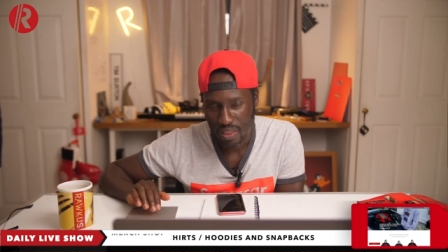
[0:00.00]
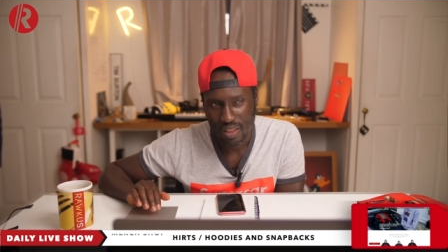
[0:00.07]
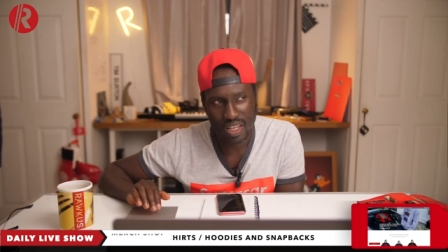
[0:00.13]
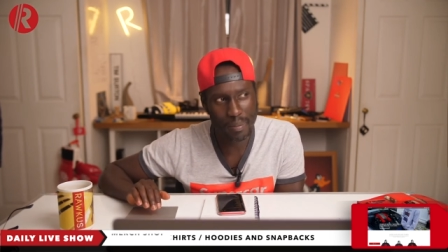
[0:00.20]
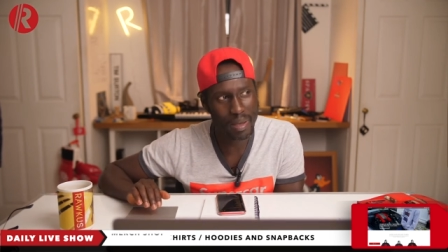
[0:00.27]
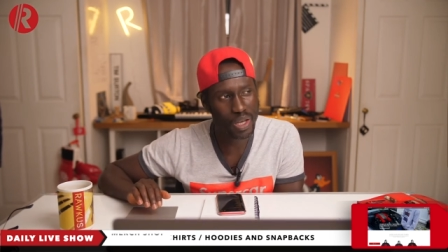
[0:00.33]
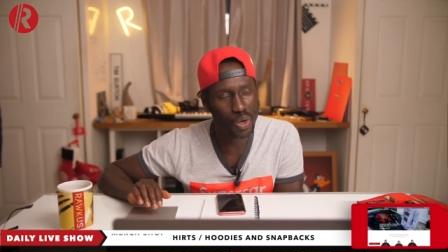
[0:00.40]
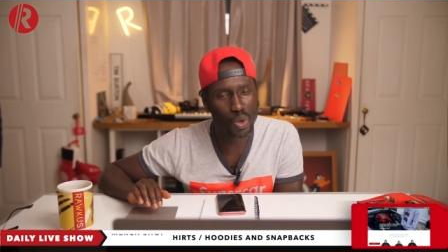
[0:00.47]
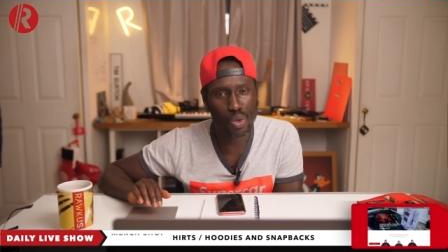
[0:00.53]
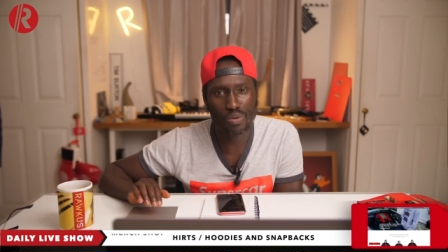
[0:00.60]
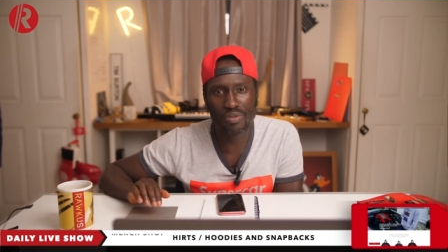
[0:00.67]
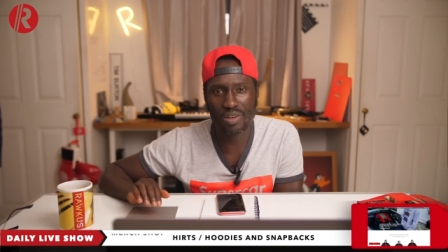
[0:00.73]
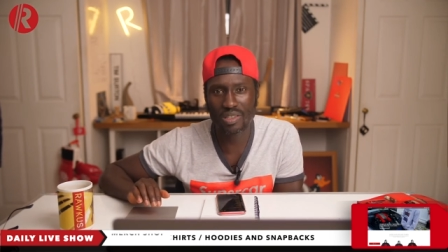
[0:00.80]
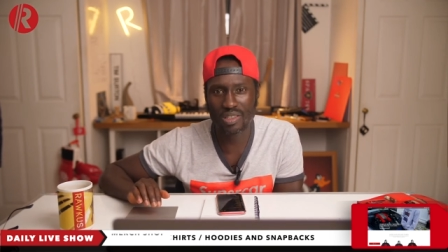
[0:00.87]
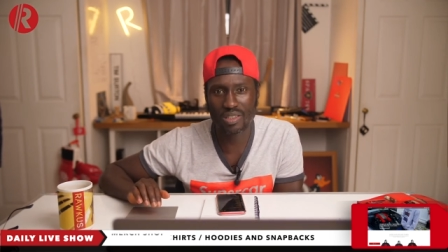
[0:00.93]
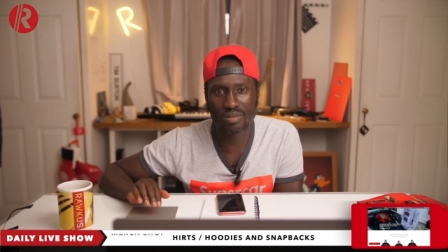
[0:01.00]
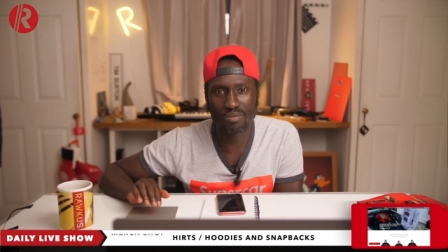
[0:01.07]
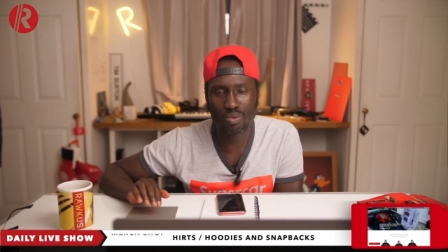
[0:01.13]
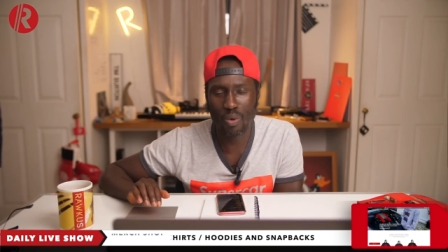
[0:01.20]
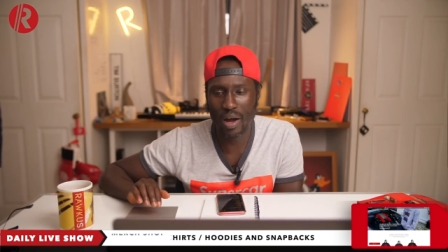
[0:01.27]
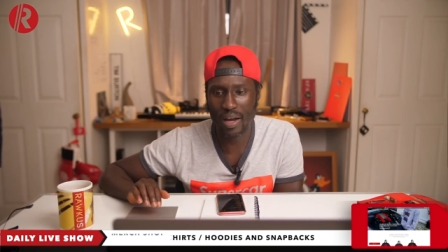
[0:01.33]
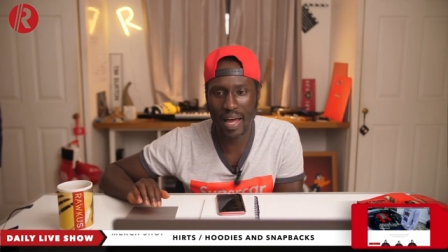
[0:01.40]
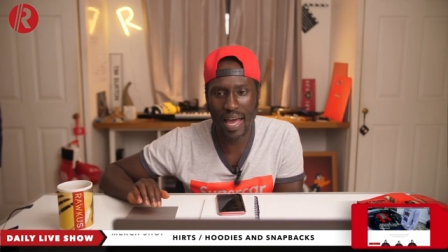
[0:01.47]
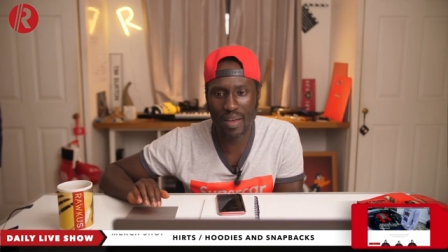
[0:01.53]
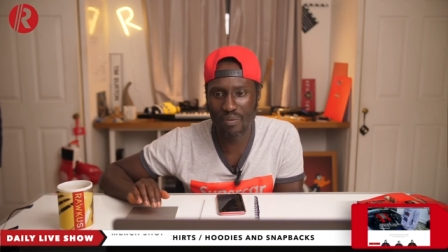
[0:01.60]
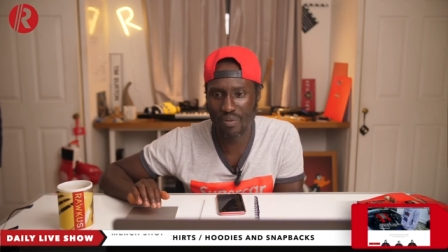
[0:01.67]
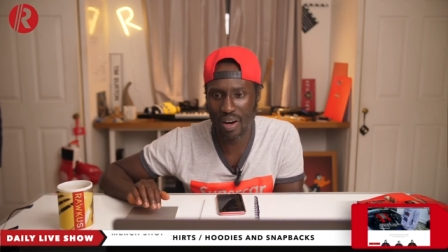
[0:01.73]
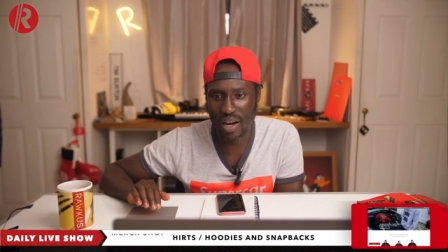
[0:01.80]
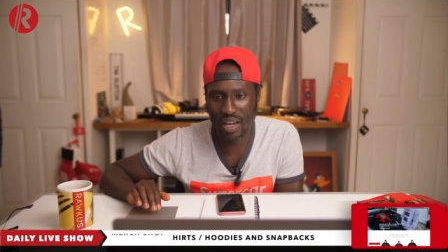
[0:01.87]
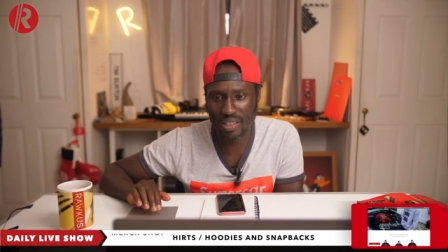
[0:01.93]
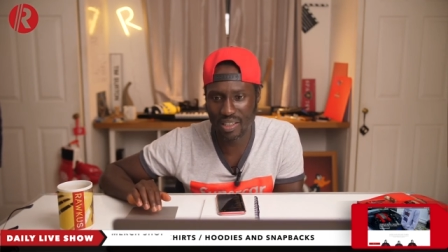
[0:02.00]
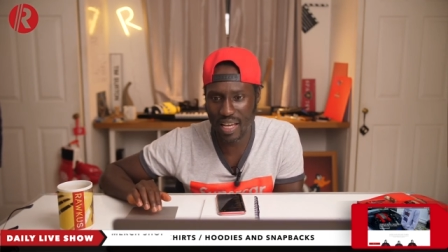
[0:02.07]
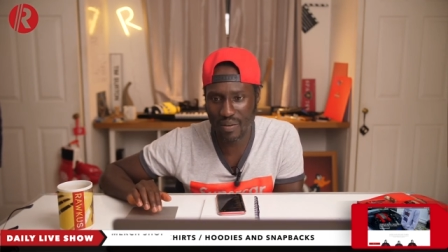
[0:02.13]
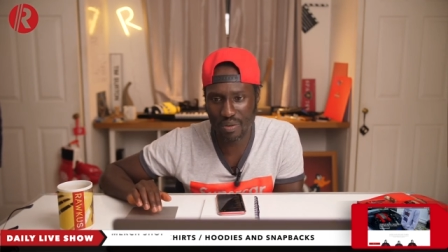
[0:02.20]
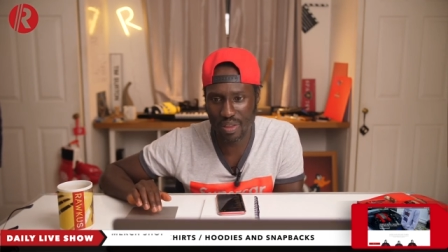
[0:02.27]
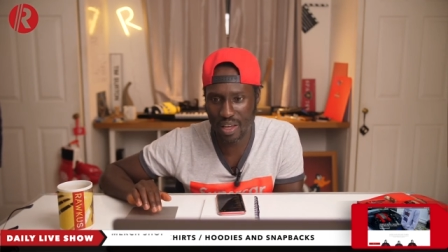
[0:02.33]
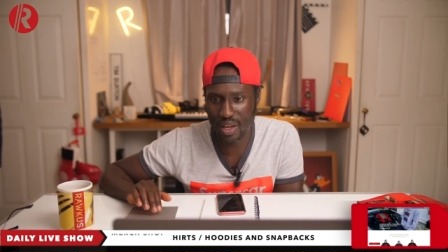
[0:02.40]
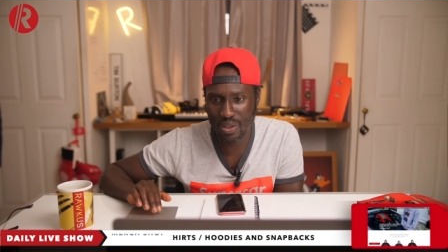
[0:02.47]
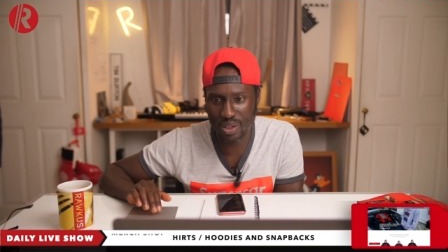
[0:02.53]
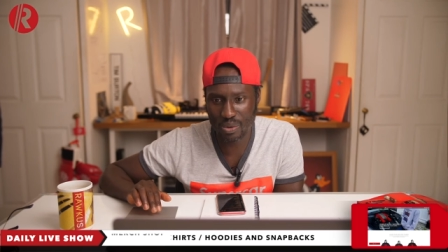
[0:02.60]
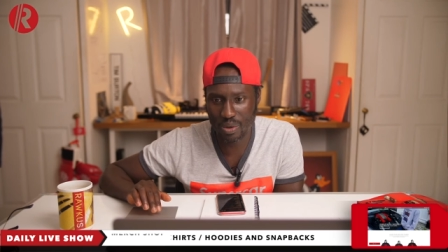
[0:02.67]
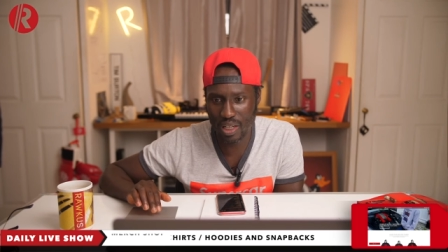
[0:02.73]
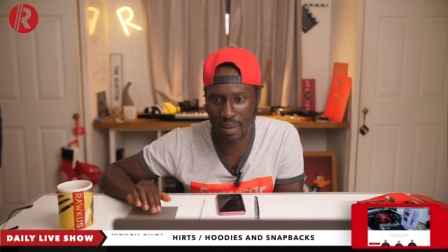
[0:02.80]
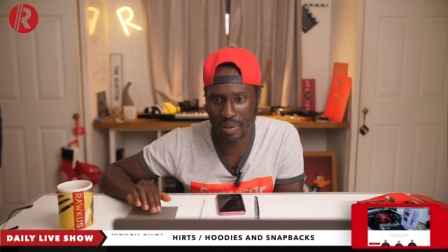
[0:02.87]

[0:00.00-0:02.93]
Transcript: Did they make Hoovers and high fires and everything else as well?